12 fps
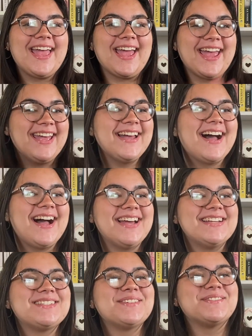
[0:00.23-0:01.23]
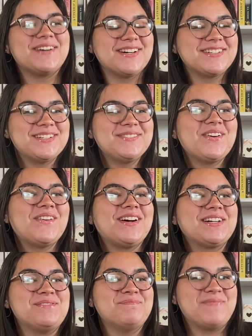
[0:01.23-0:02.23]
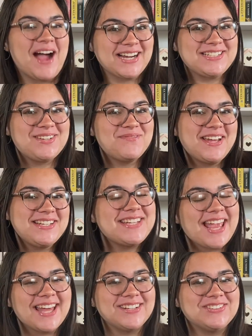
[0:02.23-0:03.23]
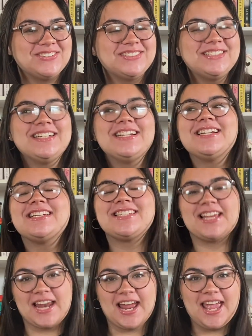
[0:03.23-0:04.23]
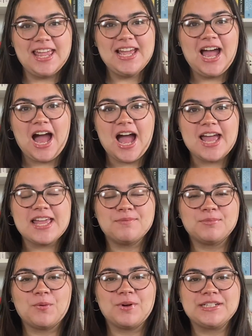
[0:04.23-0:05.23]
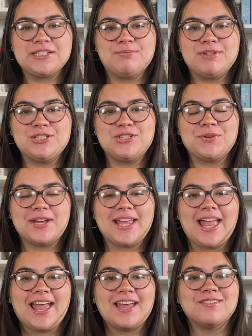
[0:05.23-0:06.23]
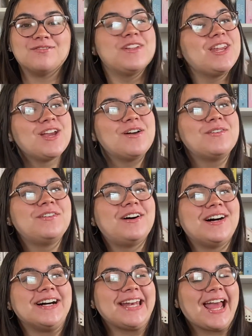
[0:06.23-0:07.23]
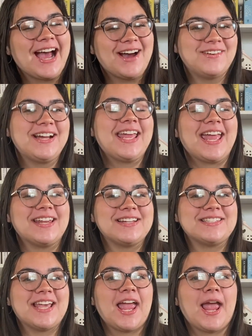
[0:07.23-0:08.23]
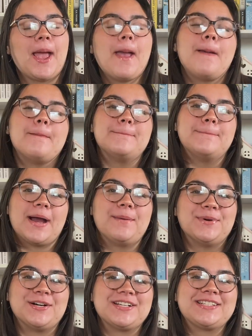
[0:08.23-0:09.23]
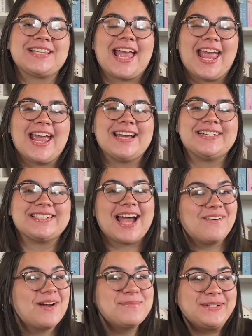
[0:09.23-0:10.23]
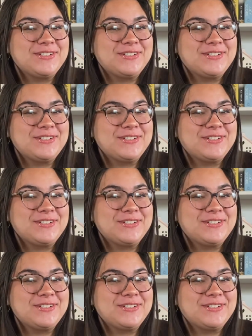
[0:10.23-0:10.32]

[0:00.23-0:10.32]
Hey guys, welcome back to my channel. Today I am going to be doing a video on how I annotate my books and how I book